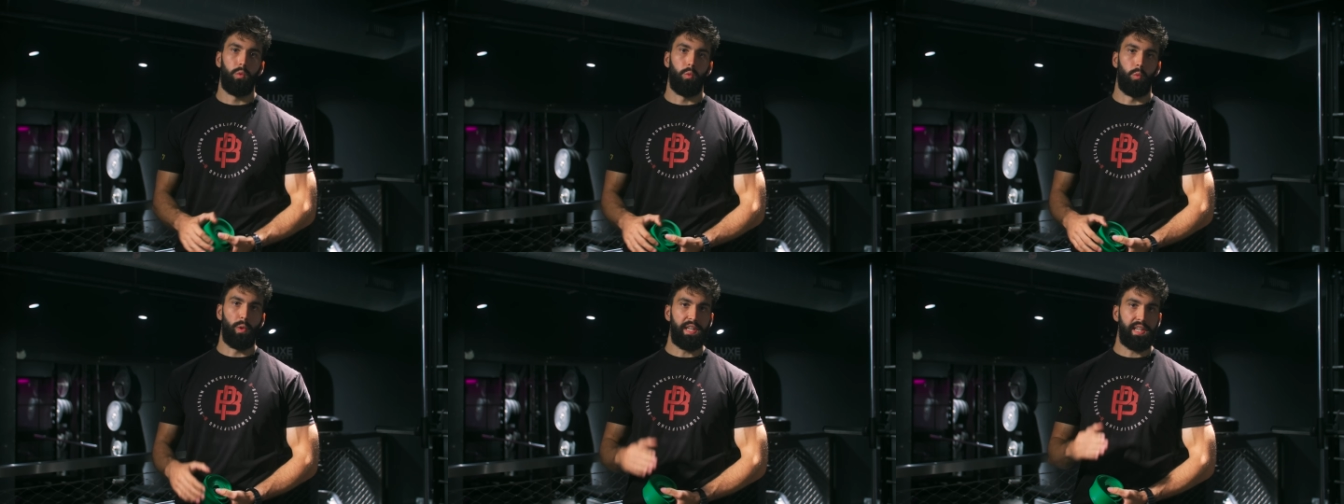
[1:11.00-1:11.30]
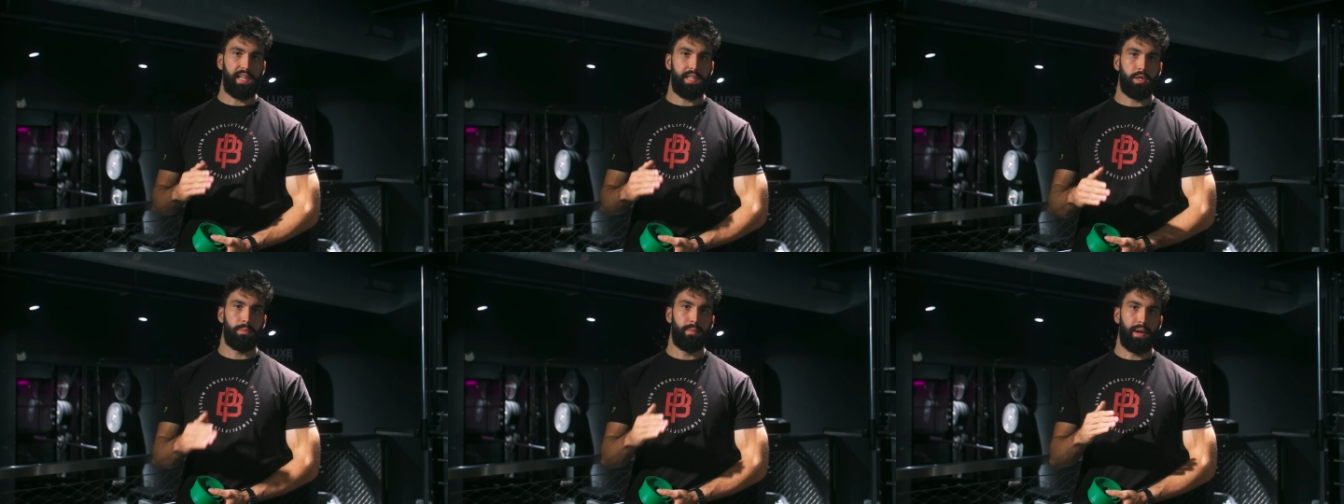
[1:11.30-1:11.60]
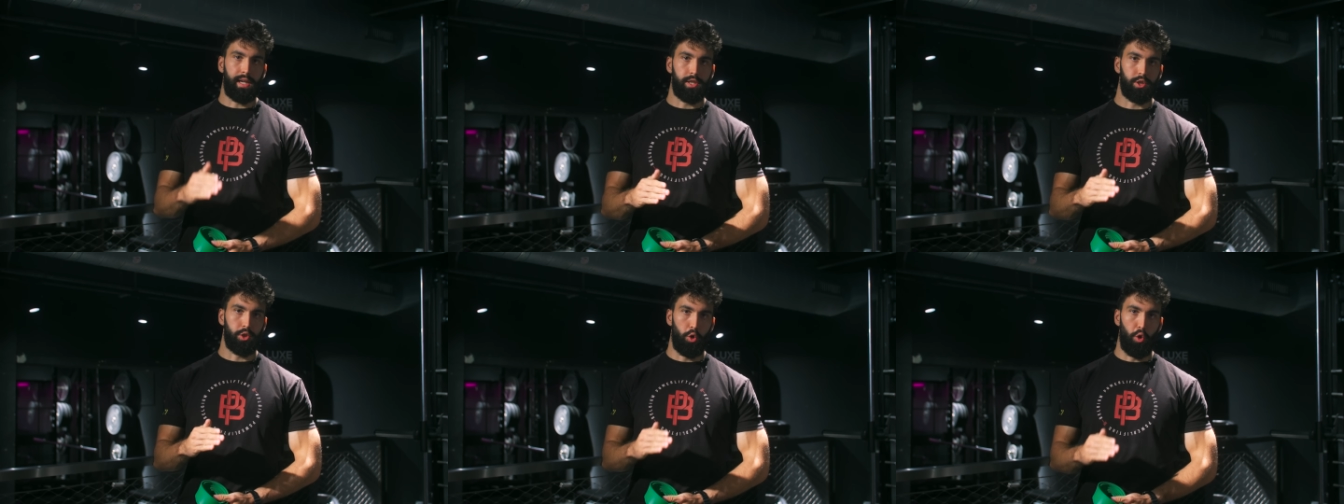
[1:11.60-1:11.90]
We need to
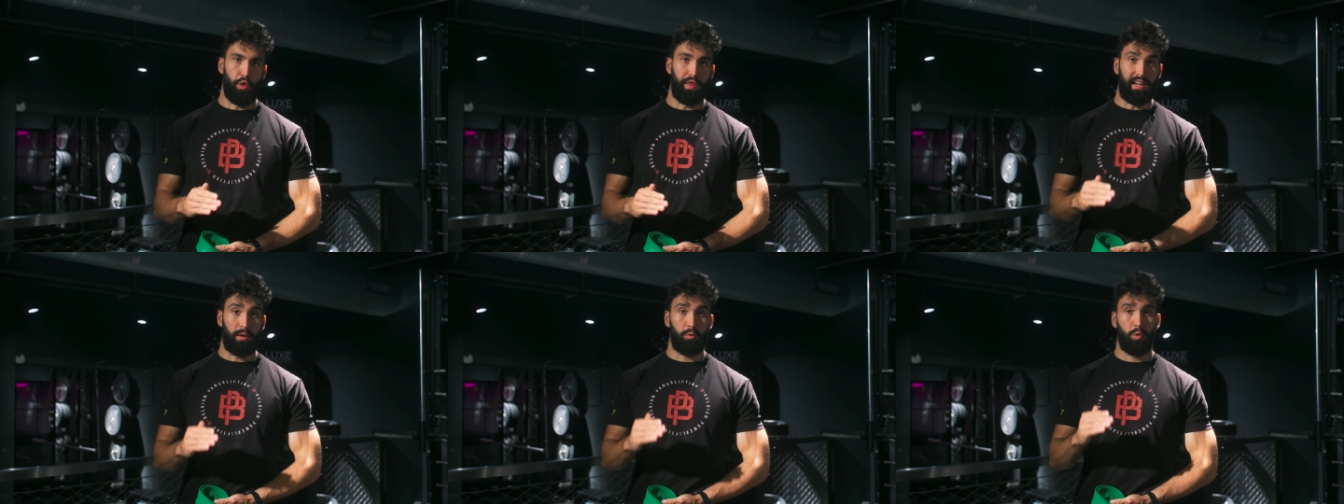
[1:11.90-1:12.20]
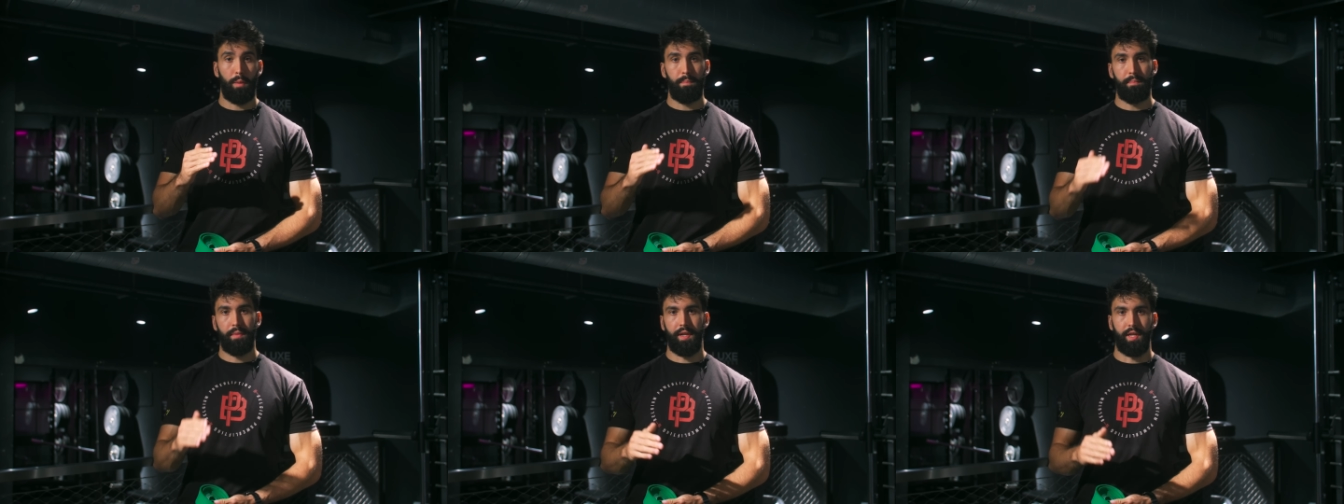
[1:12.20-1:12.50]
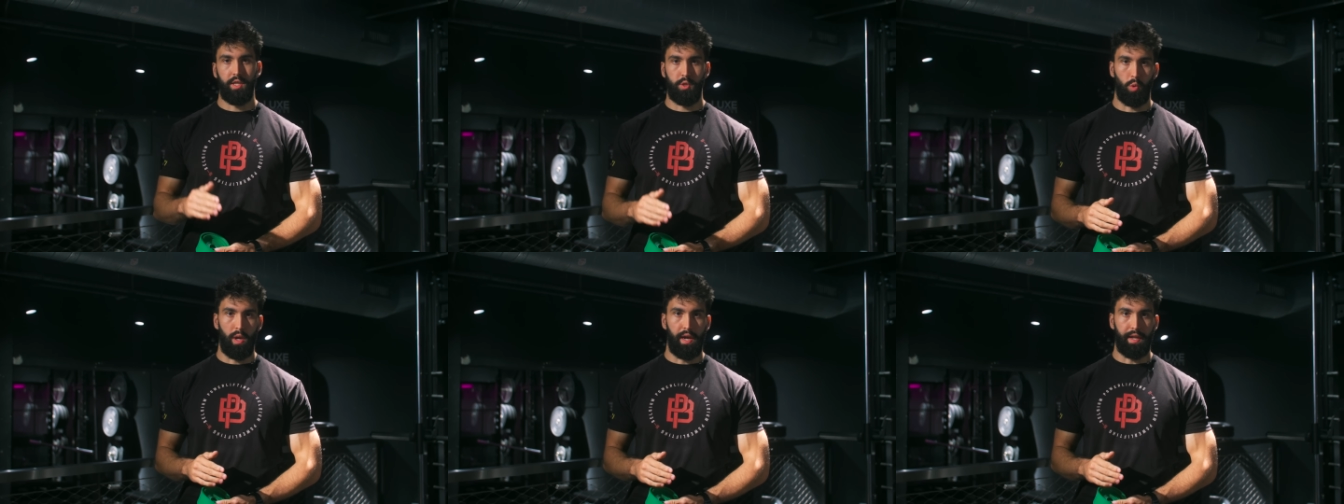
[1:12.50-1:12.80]
make sure the equipment
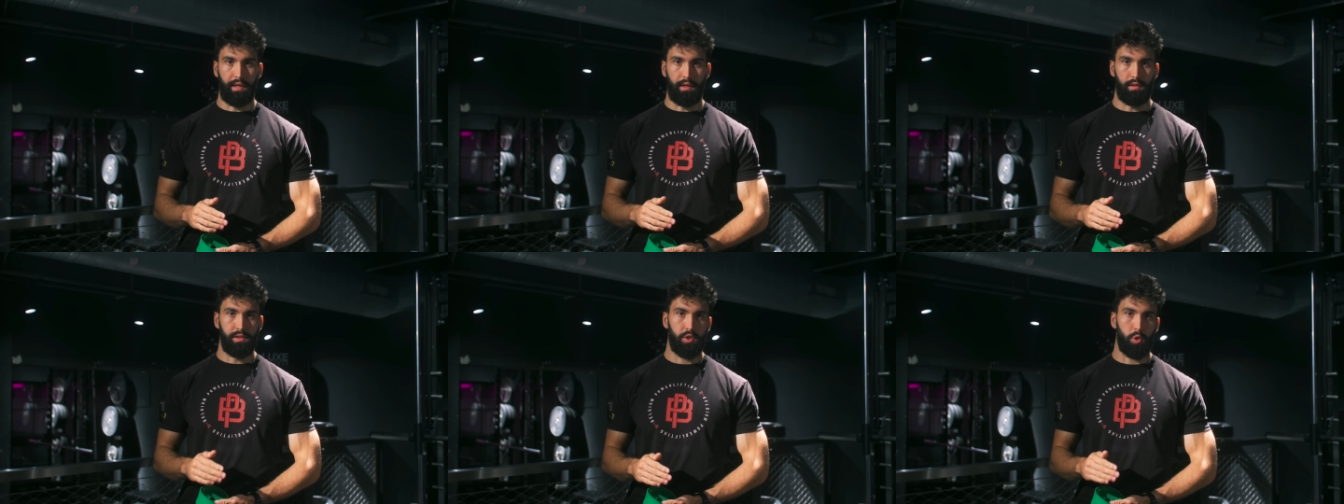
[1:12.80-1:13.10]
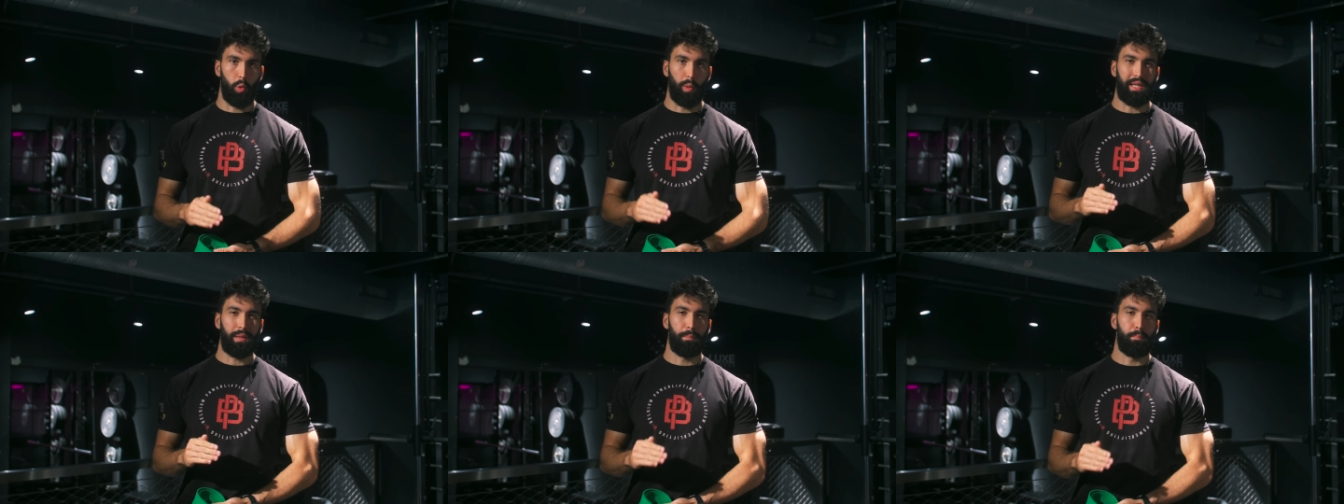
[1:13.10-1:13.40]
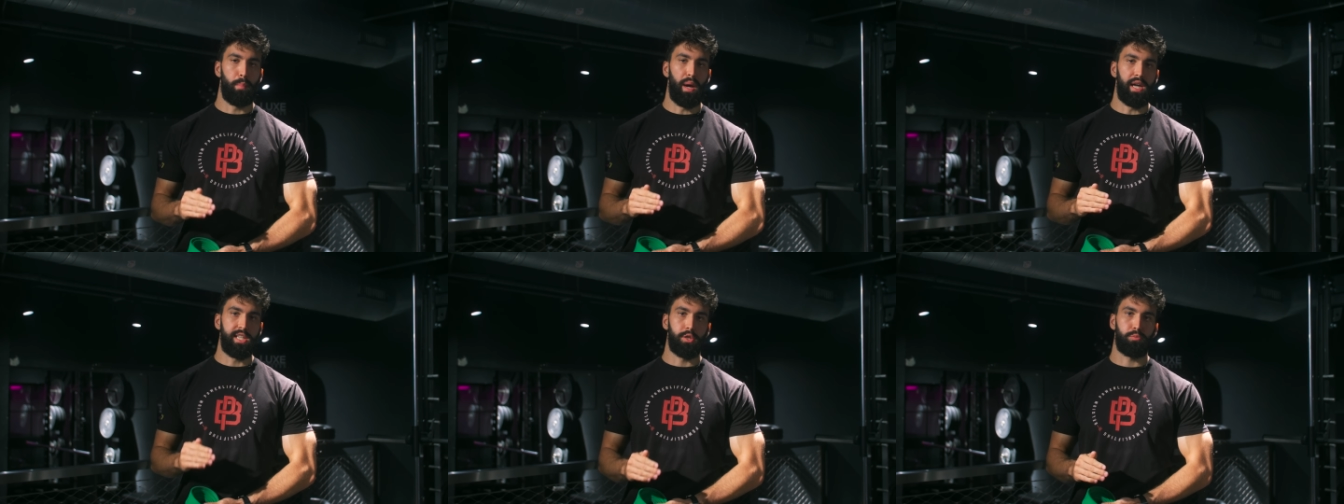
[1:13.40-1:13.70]
is ready so we can
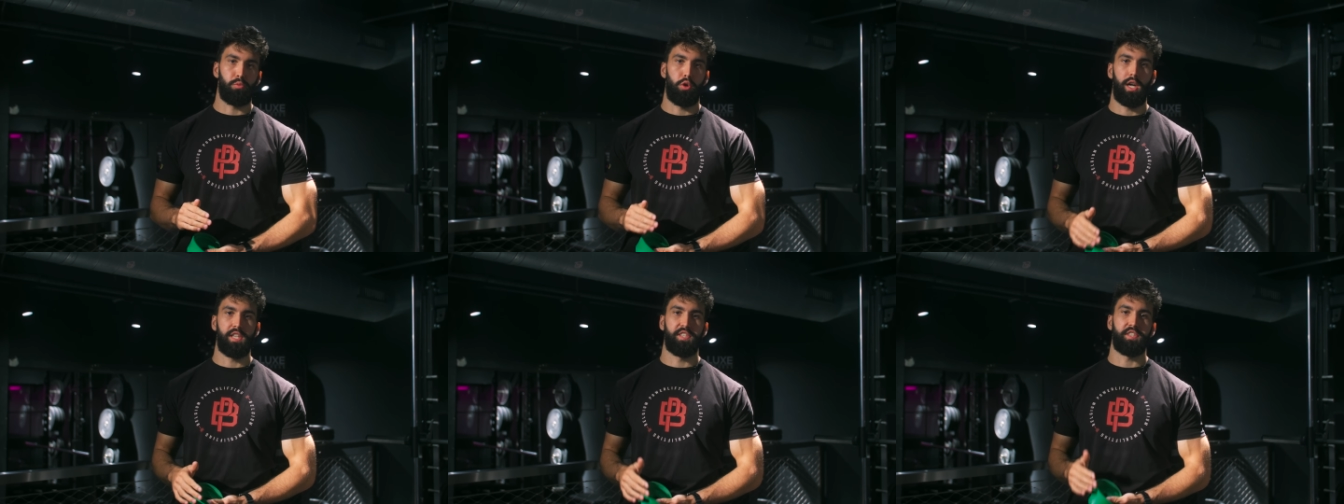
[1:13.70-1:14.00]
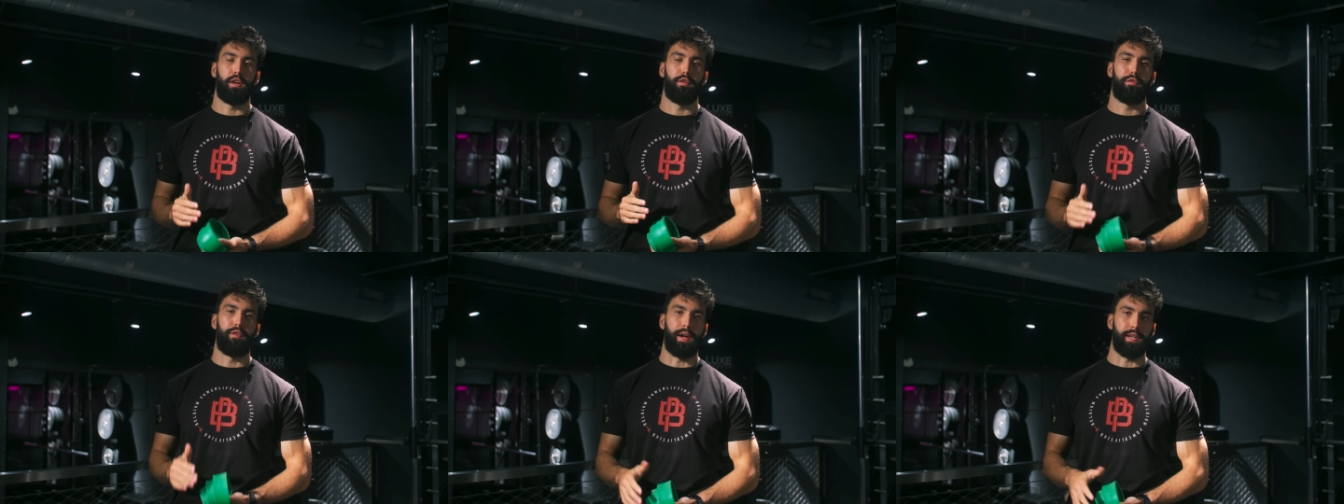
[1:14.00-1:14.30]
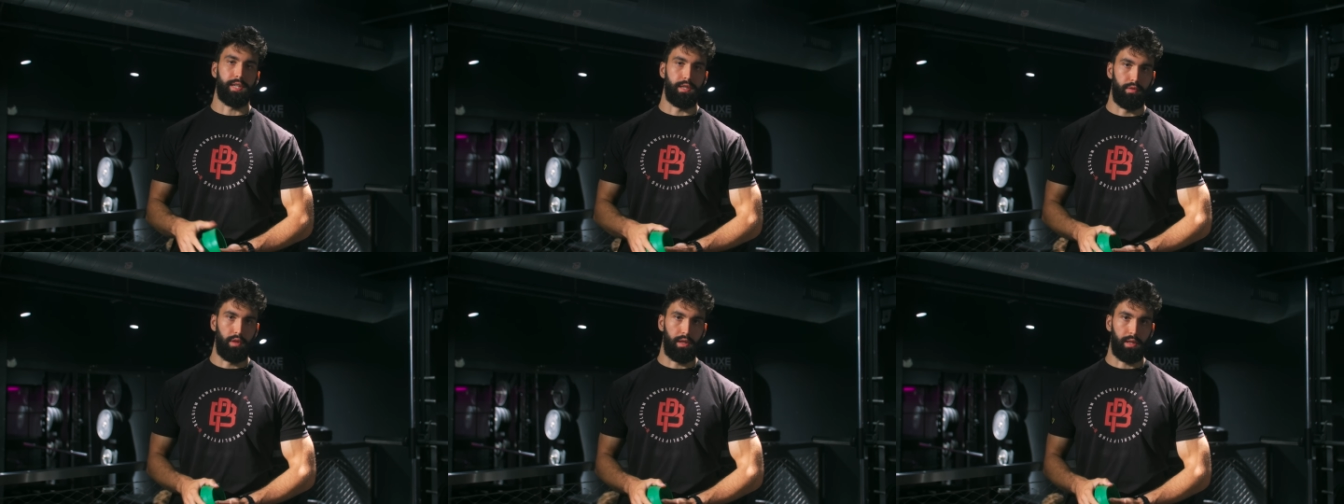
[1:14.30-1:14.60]
bench press
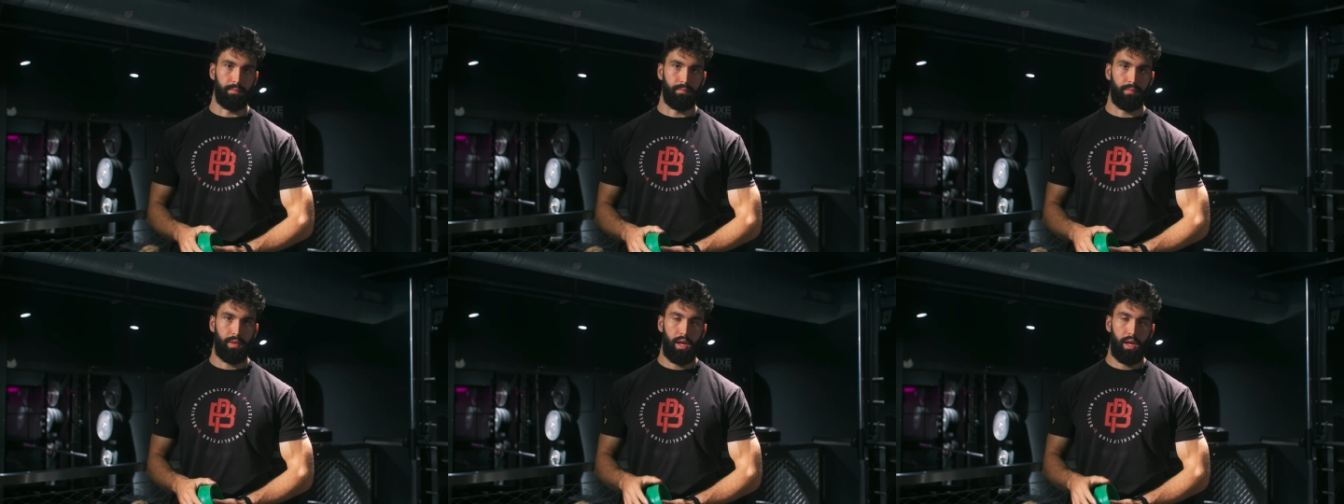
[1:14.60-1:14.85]
effectively.